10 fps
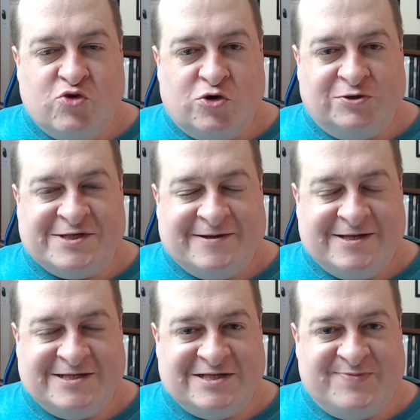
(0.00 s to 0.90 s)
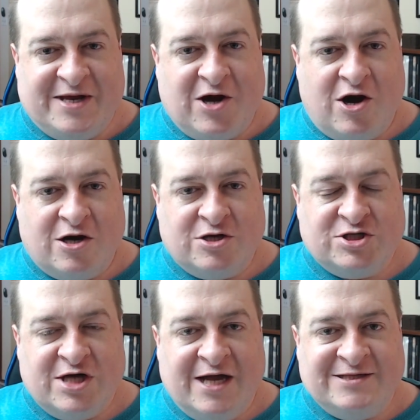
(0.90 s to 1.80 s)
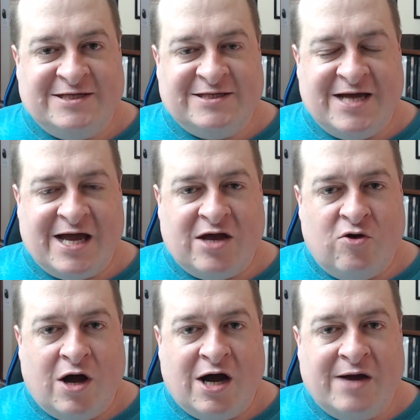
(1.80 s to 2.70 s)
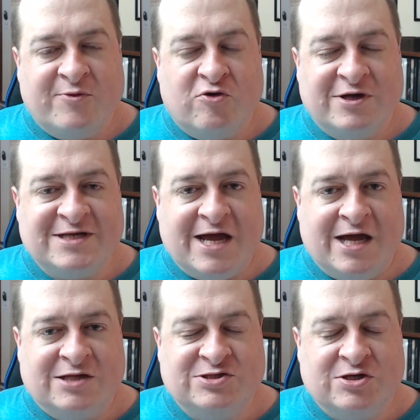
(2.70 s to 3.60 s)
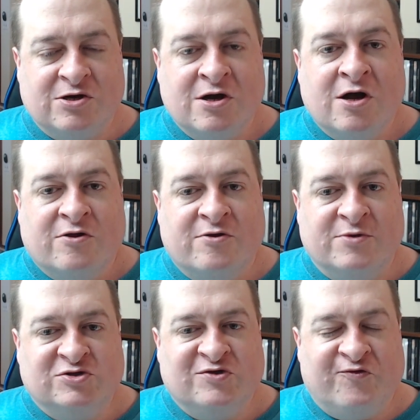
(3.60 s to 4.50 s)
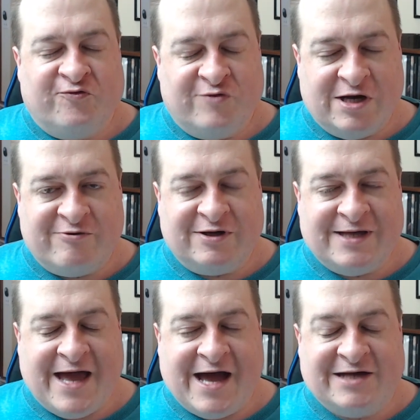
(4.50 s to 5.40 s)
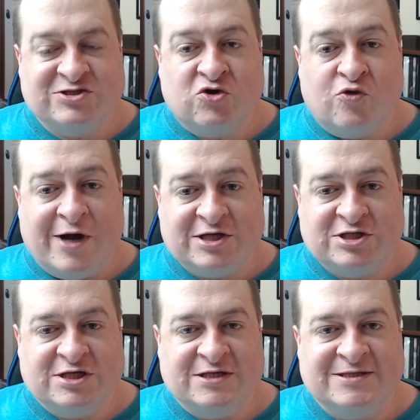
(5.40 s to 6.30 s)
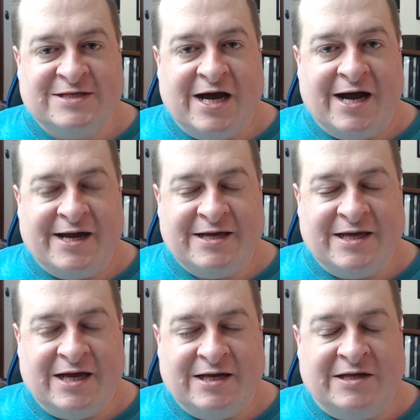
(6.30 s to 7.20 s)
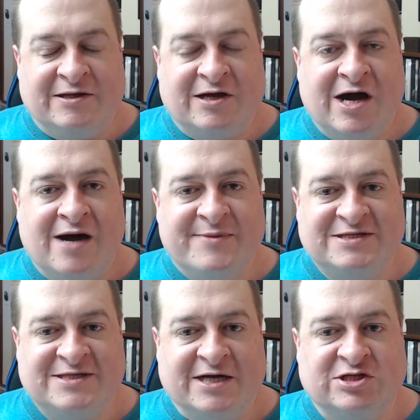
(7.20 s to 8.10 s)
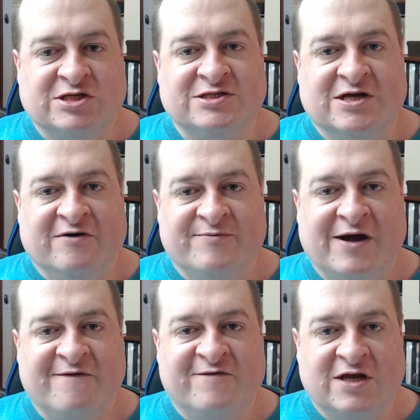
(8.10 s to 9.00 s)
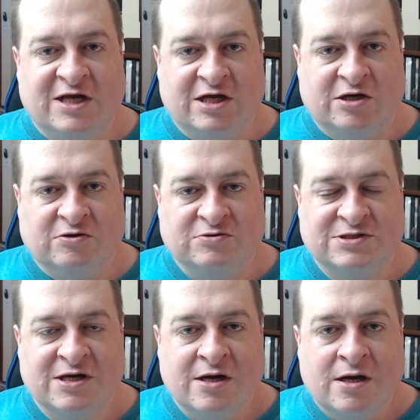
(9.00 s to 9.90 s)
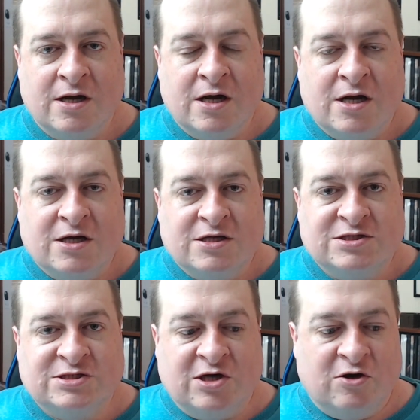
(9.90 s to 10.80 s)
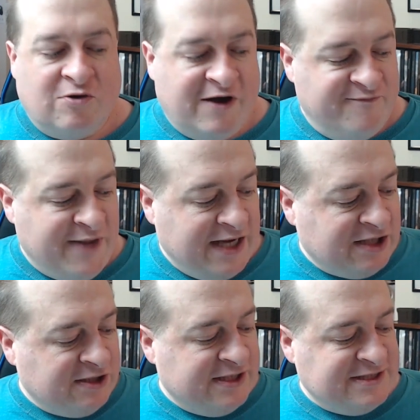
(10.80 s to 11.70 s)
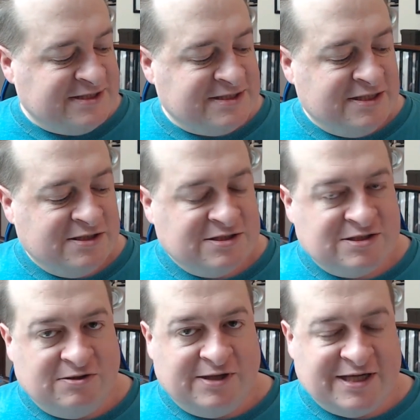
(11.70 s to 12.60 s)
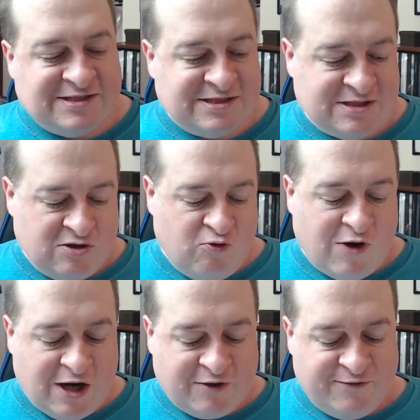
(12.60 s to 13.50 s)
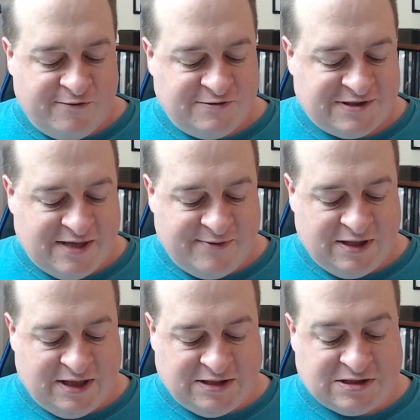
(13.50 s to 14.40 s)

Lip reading: Rules. This has been Harsh, and today I'm going to answer the most frequently asked questions I get in the comment sections of my videos. So I've made a list, so let's walk through some of these.